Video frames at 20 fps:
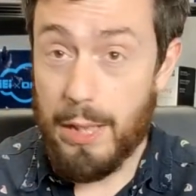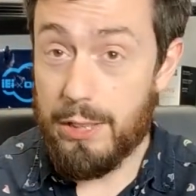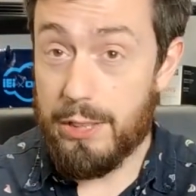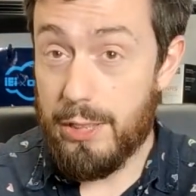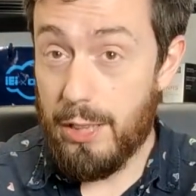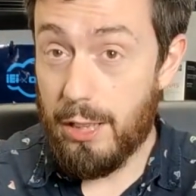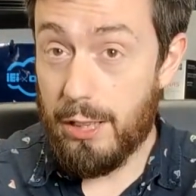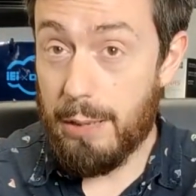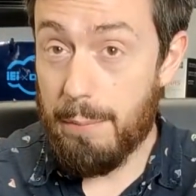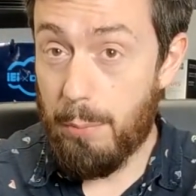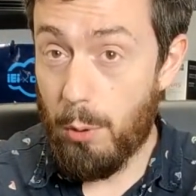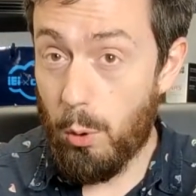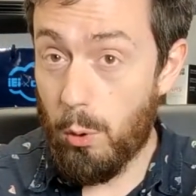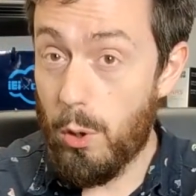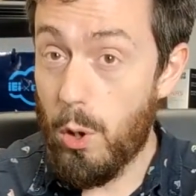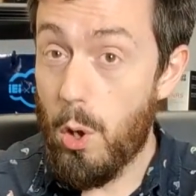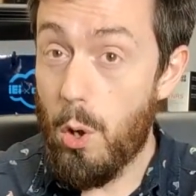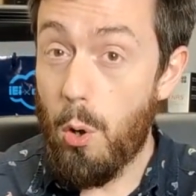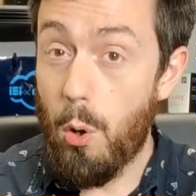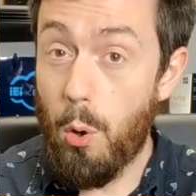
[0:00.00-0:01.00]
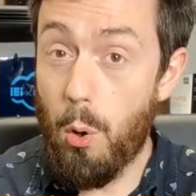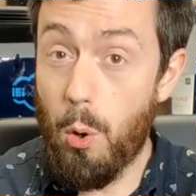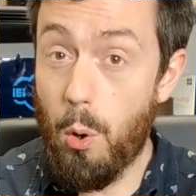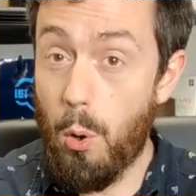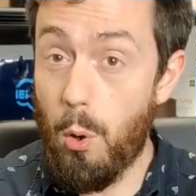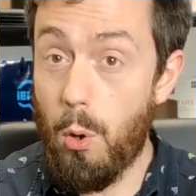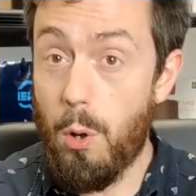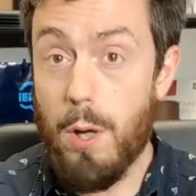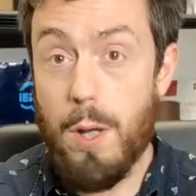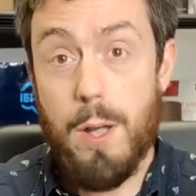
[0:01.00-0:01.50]
the circuit board
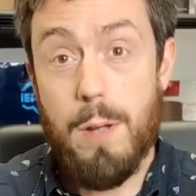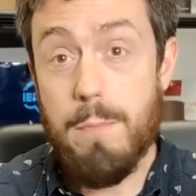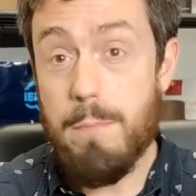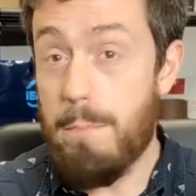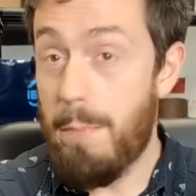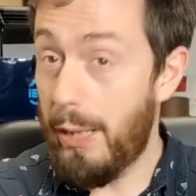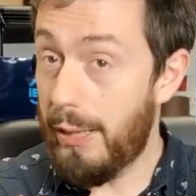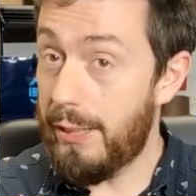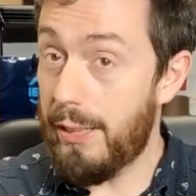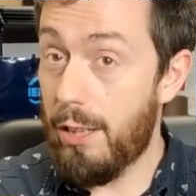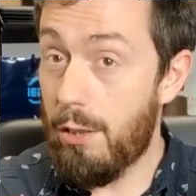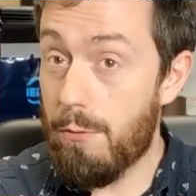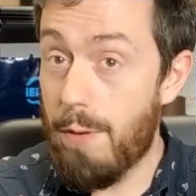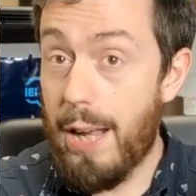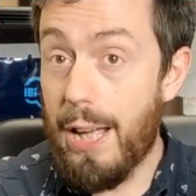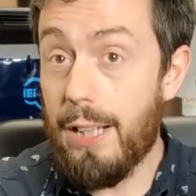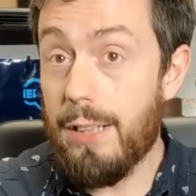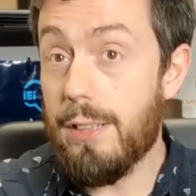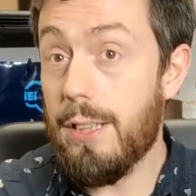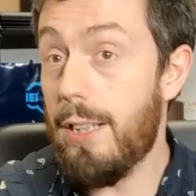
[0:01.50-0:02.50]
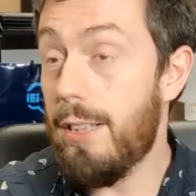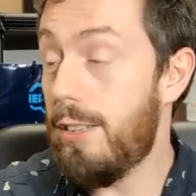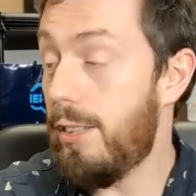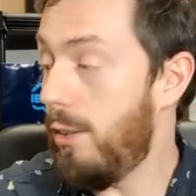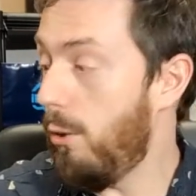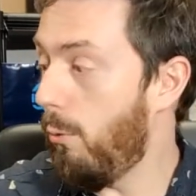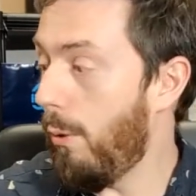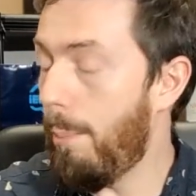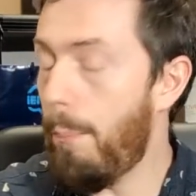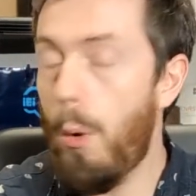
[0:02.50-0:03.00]
or messing around
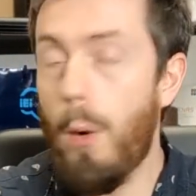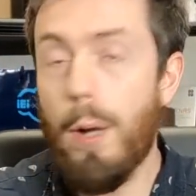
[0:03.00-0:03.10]
to a